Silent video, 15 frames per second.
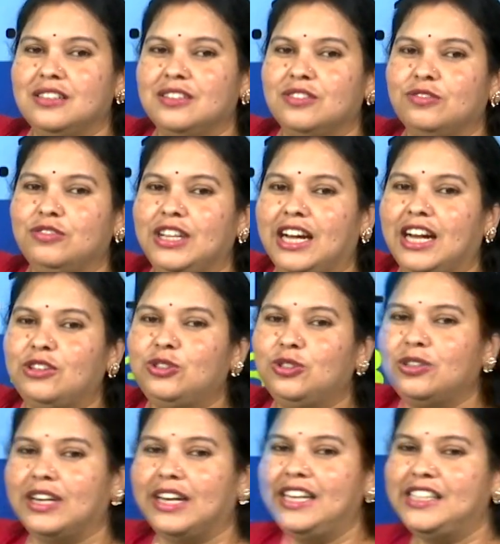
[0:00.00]
we have to
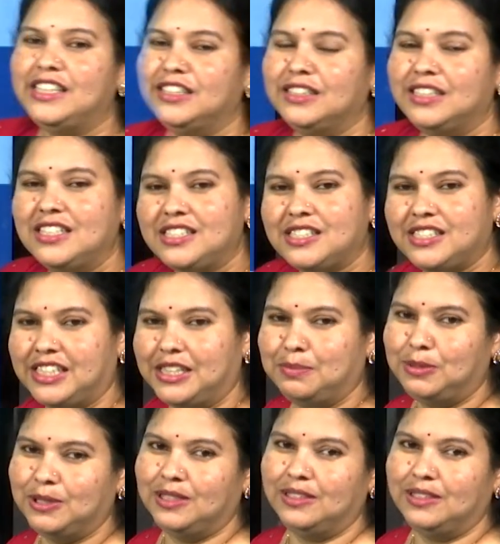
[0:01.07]
write in this table.